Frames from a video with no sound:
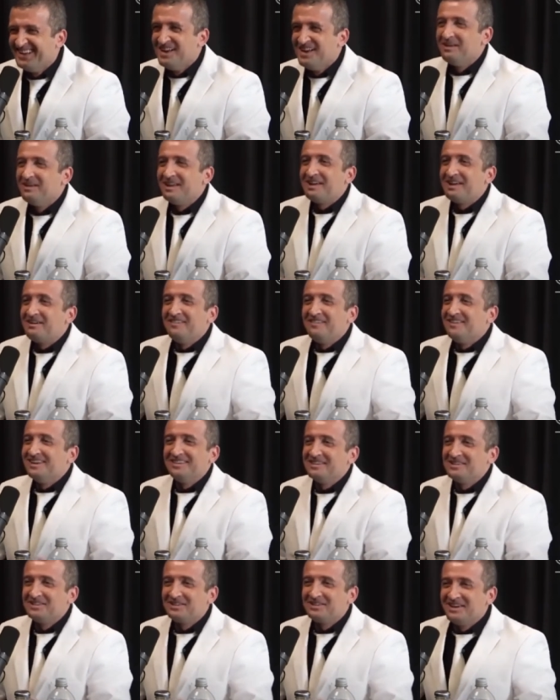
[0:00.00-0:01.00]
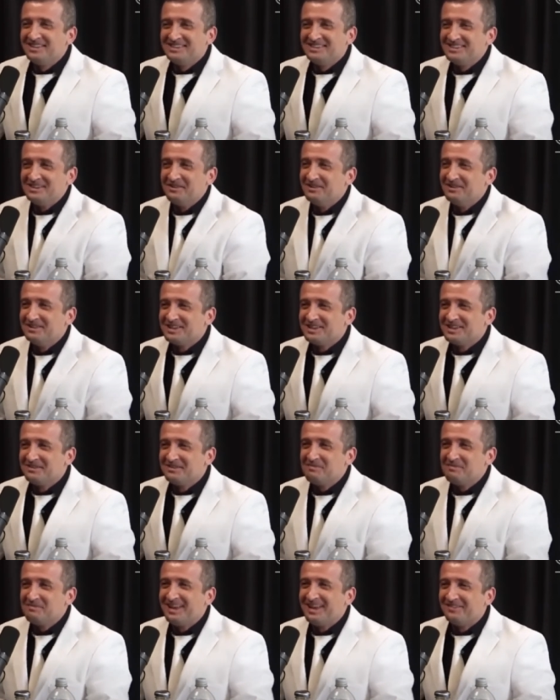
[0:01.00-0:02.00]
well, I don't have any other choices. No one's yeah. going to be
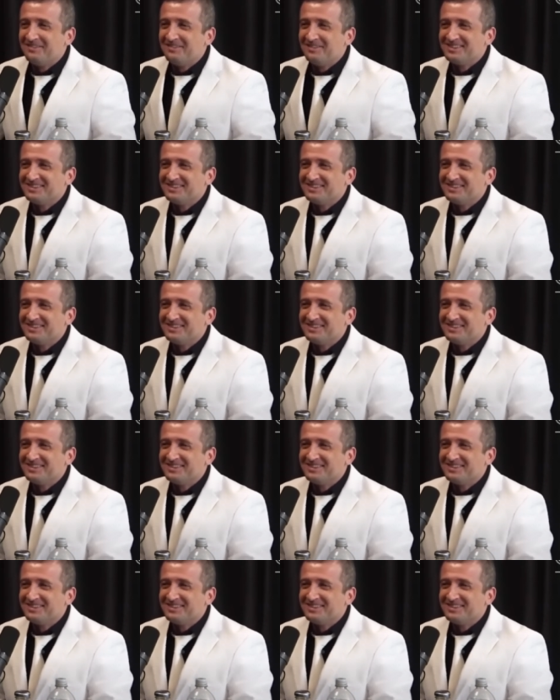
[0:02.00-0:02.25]
at my level. Well,